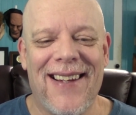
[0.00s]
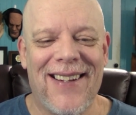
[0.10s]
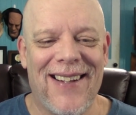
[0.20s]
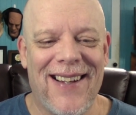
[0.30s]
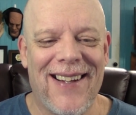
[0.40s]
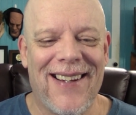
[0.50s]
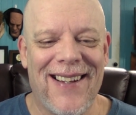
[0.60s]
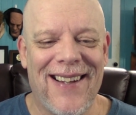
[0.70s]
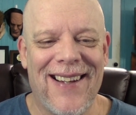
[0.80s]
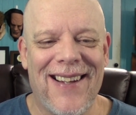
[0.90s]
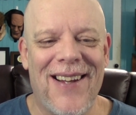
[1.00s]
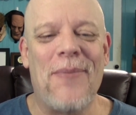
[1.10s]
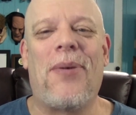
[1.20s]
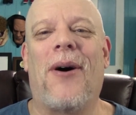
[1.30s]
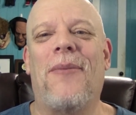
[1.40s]
just keep them tucked in their pants.
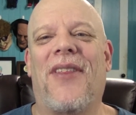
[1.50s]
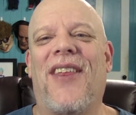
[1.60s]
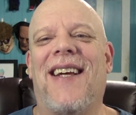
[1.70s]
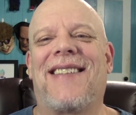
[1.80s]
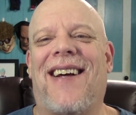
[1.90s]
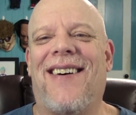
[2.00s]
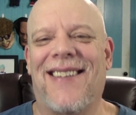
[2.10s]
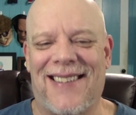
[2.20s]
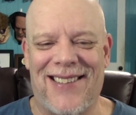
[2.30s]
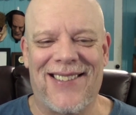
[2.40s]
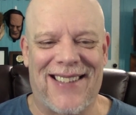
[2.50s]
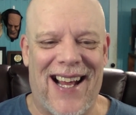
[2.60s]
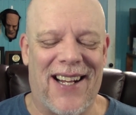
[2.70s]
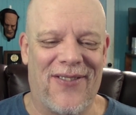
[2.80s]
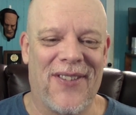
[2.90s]
Bulma thinks all dudes
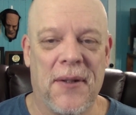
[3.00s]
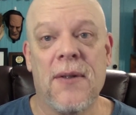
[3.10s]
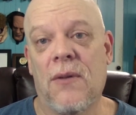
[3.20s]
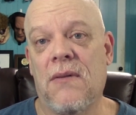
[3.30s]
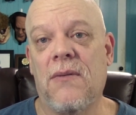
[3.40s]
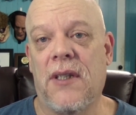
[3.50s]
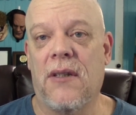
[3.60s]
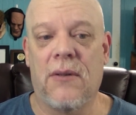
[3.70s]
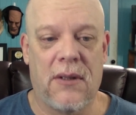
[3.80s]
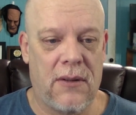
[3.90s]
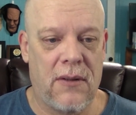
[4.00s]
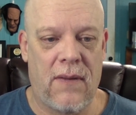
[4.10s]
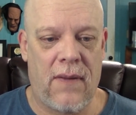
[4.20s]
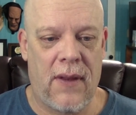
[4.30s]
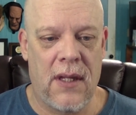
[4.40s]
got them. We do. I can't
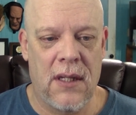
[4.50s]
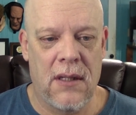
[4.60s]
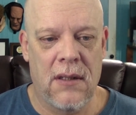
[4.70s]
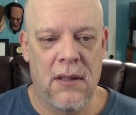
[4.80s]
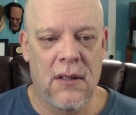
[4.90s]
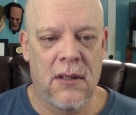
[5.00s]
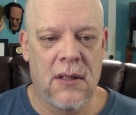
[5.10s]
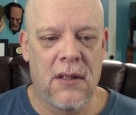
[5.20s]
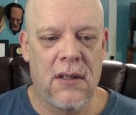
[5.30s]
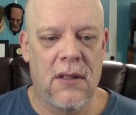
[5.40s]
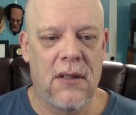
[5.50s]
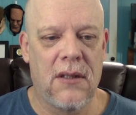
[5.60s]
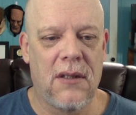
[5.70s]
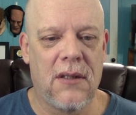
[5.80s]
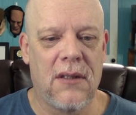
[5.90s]
believe I'm a teenager and I'm just
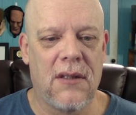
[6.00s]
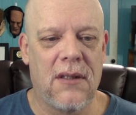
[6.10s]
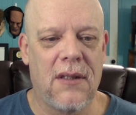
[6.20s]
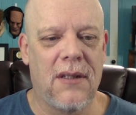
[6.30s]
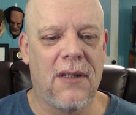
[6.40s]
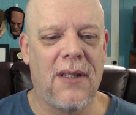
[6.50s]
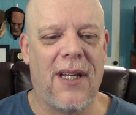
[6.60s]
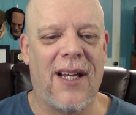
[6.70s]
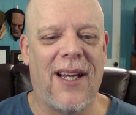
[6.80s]
now finding out.